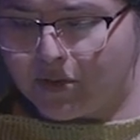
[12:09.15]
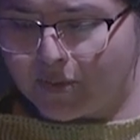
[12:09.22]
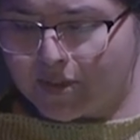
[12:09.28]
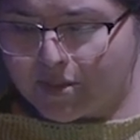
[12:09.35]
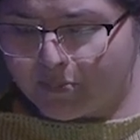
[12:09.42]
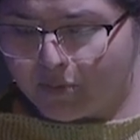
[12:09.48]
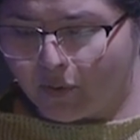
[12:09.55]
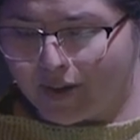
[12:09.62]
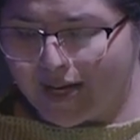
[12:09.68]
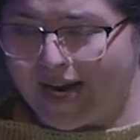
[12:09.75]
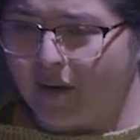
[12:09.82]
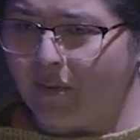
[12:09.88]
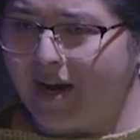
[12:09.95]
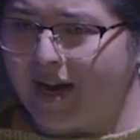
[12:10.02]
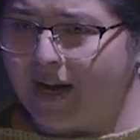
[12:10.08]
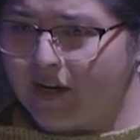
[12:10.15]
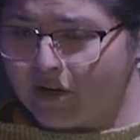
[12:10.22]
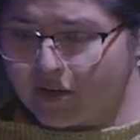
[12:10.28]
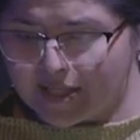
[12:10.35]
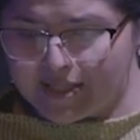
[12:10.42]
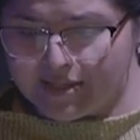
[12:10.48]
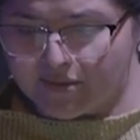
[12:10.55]
to explore how
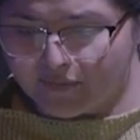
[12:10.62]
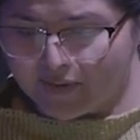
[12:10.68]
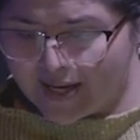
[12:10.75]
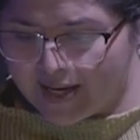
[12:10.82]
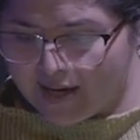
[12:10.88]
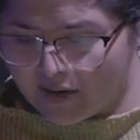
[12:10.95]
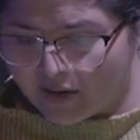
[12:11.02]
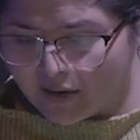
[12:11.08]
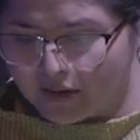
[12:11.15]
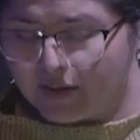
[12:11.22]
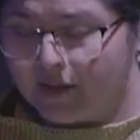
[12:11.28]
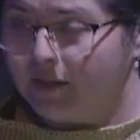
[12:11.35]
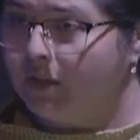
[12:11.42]
hierarchies of care,